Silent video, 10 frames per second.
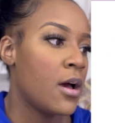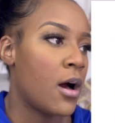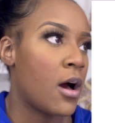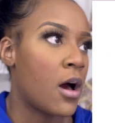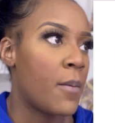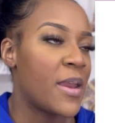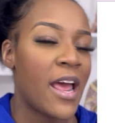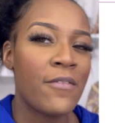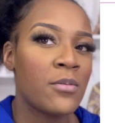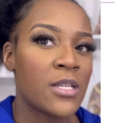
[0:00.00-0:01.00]
and
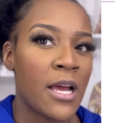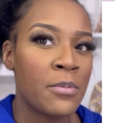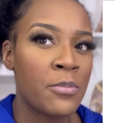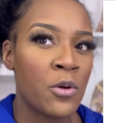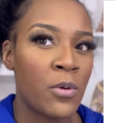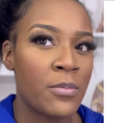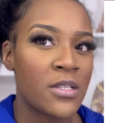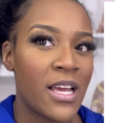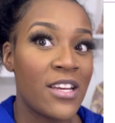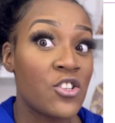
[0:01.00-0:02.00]
have them type up your
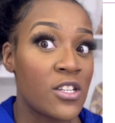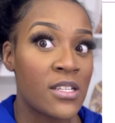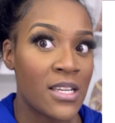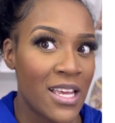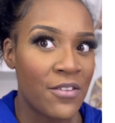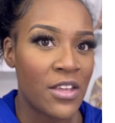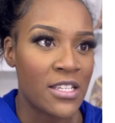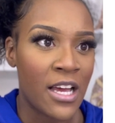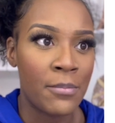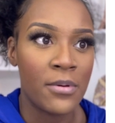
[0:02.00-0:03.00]
website and just see if they
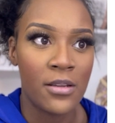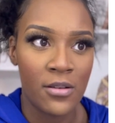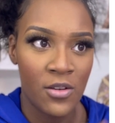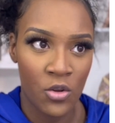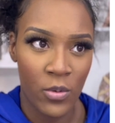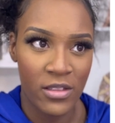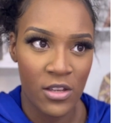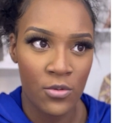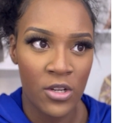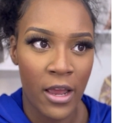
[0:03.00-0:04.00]
type it the way that
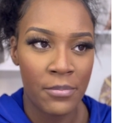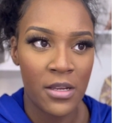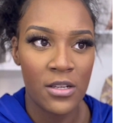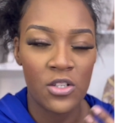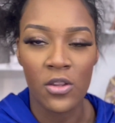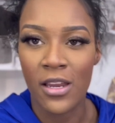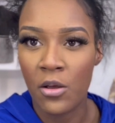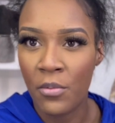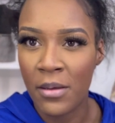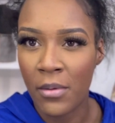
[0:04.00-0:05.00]
you typed it. So that
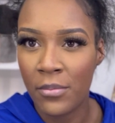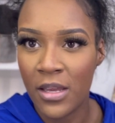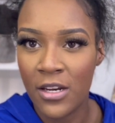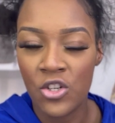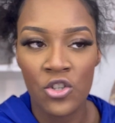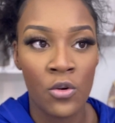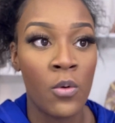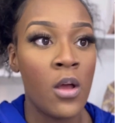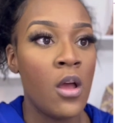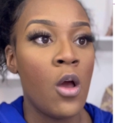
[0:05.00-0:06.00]
domain might be an issue.
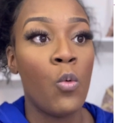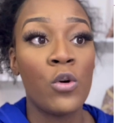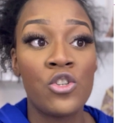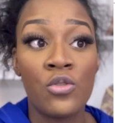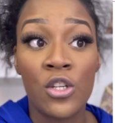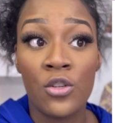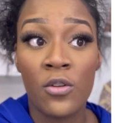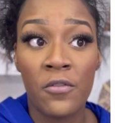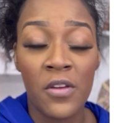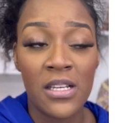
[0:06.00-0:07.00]
What you could do to
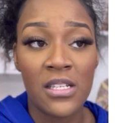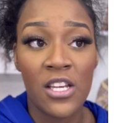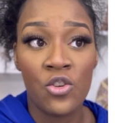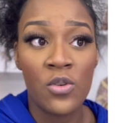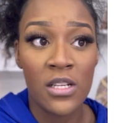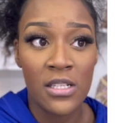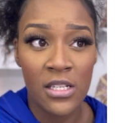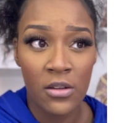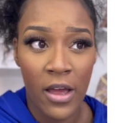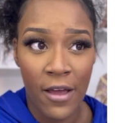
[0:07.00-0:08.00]
fix it, you can
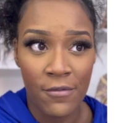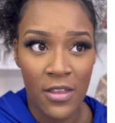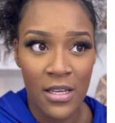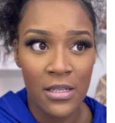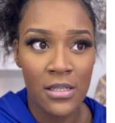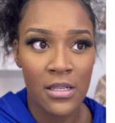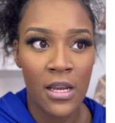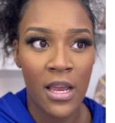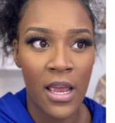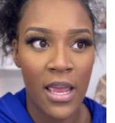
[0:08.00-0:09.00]
still have this,
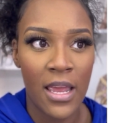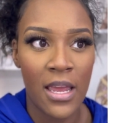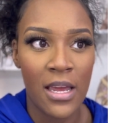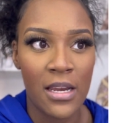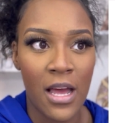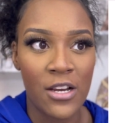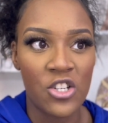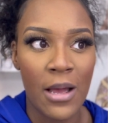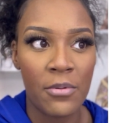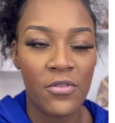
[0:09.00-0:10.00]
and on
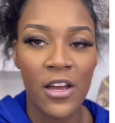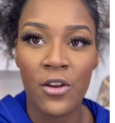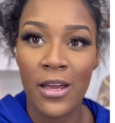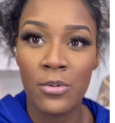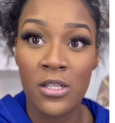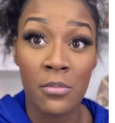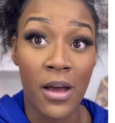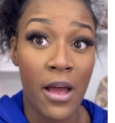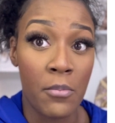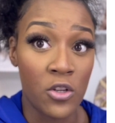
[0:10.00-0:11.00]
Shopify you're able to
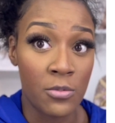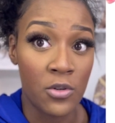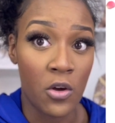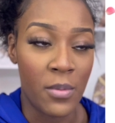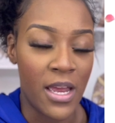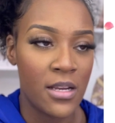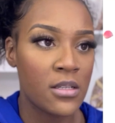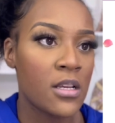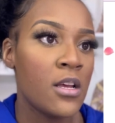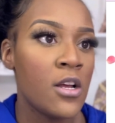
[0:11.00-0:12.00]
buy multiple domains.
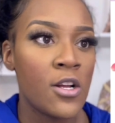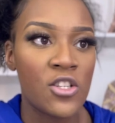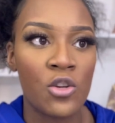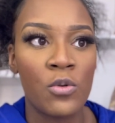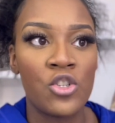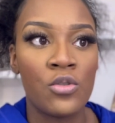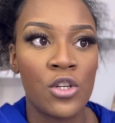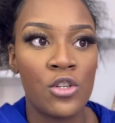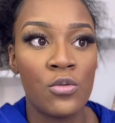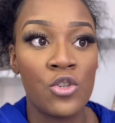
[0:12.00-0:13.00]
So what you could
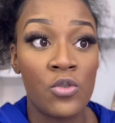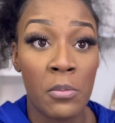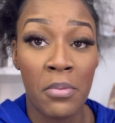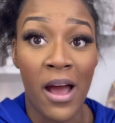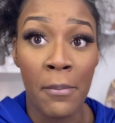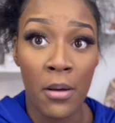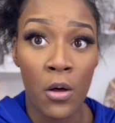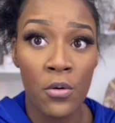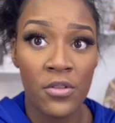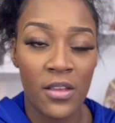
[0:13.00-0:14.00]
do is you could buy
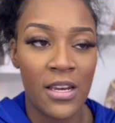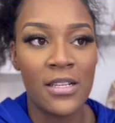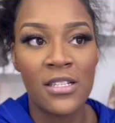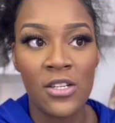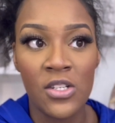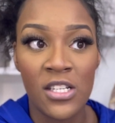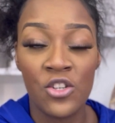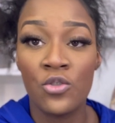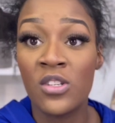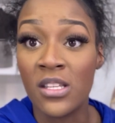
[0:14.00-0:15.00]
both and it still sends
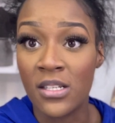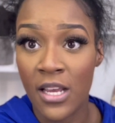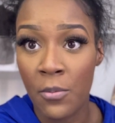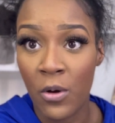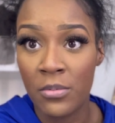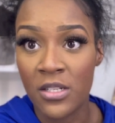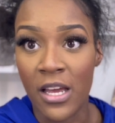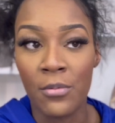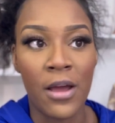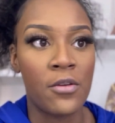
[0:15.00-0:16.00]
you to the same
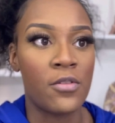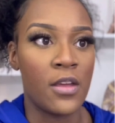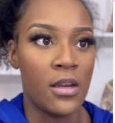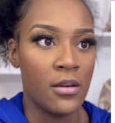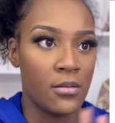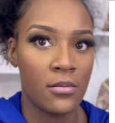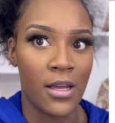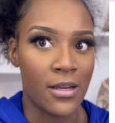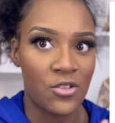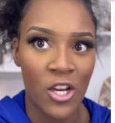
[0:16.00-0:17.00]
website rather than
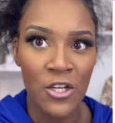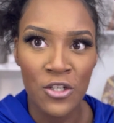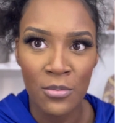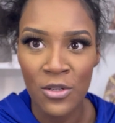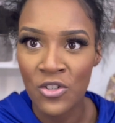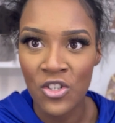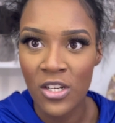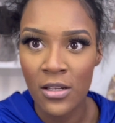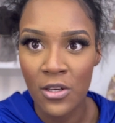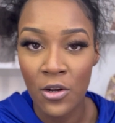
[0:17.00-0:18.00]
changing a bunch of
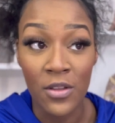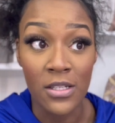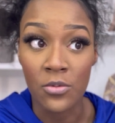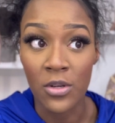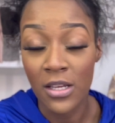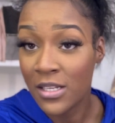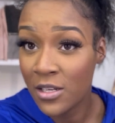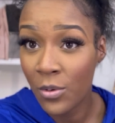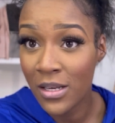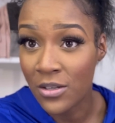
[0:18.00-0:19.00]
shit. That's a really easy
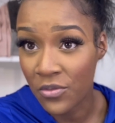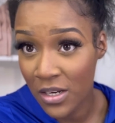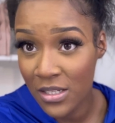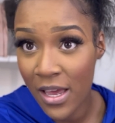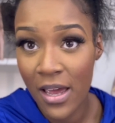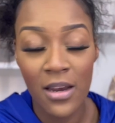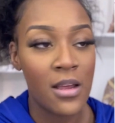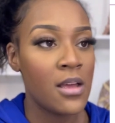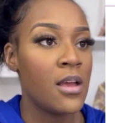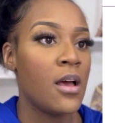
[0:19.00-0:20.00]
way to fix that.
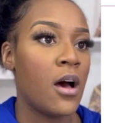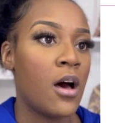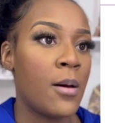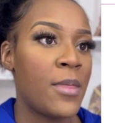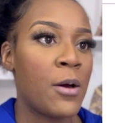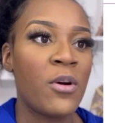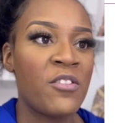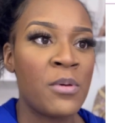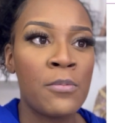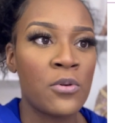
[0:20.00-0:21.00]
That way, if
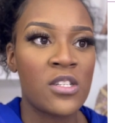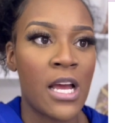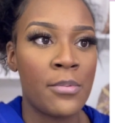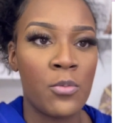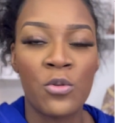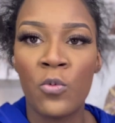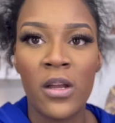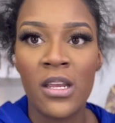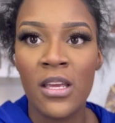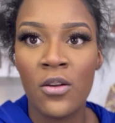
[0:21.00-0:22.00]
people type it with 1
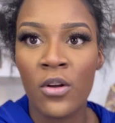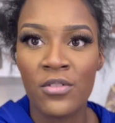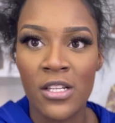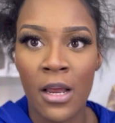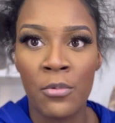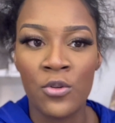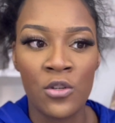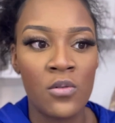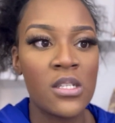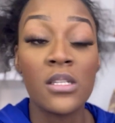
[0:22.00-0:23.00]
E or if they type it with
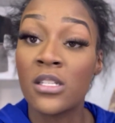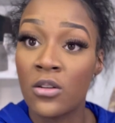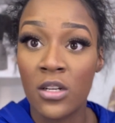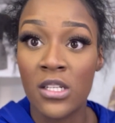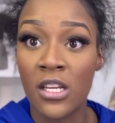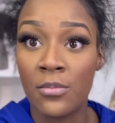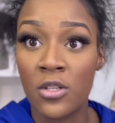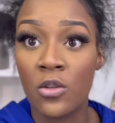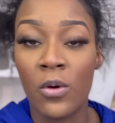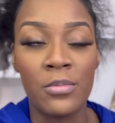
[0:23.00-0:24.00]
2 E's, it's still going to take them to
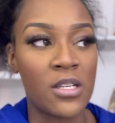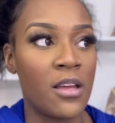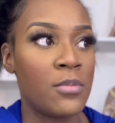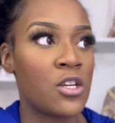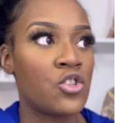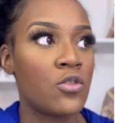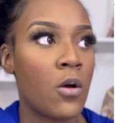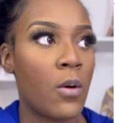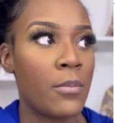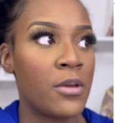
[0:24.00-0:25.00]
the website, because you don't
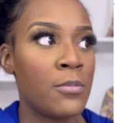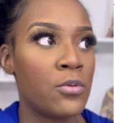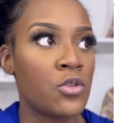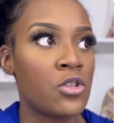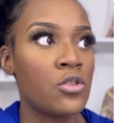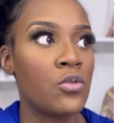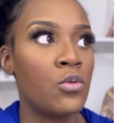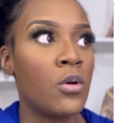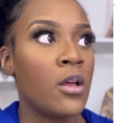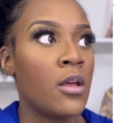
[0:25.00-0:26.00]
want people to